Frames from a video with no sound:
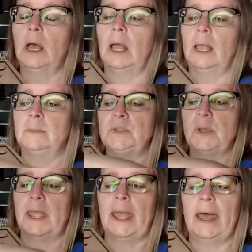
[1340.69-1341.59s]
Um, so
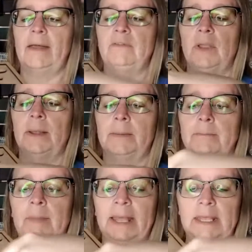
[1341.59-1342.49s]
I have
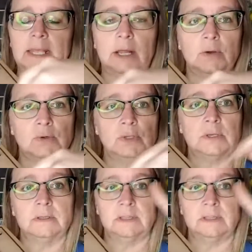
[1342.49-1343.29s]
my kiddos,